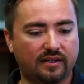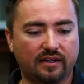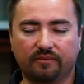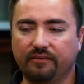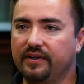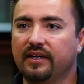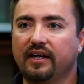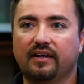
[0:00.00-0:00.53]
that
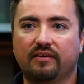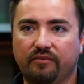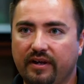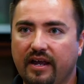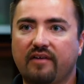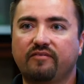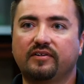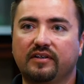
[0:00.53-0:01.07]
we got we
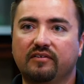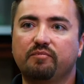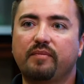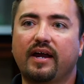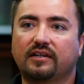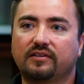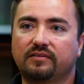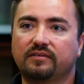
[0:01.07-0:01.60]
have to give
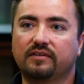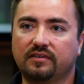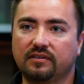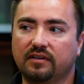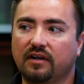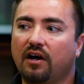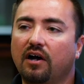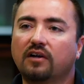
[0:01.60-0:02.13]
back to
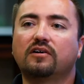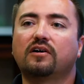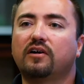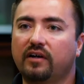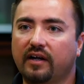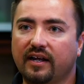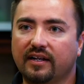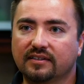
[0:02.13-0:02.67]
to honor
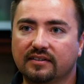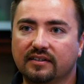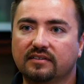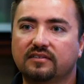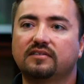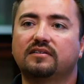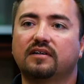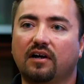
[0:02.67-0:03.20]
our
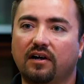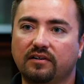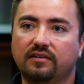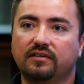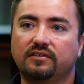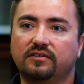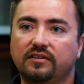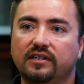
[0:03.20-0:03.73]
ancestors, to
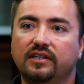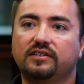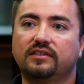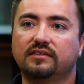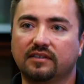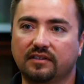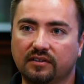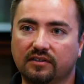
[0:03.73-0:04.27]
honor the
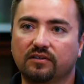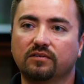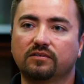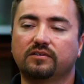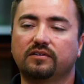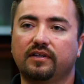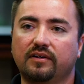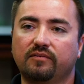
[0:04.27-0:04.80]
traditions and the
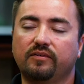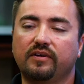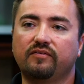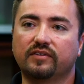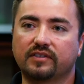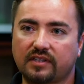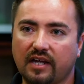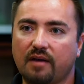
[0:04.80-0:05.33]
culture right. that
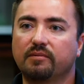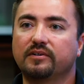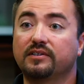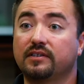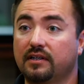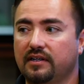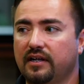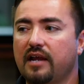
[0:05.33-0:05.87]
we've established
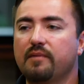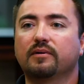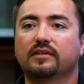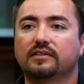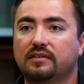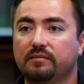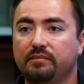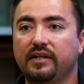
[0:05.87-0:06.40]
and enabled
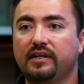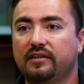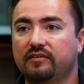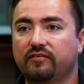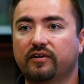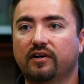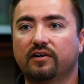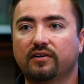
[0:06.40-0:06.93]
us to be here
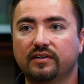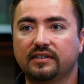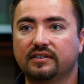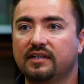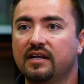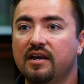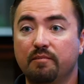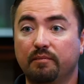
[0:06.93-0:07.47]
for all
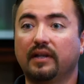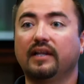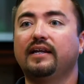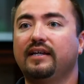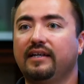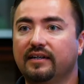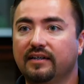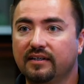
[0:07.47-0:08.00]
these
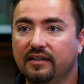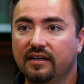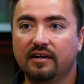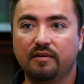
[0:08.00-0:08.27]
millennia.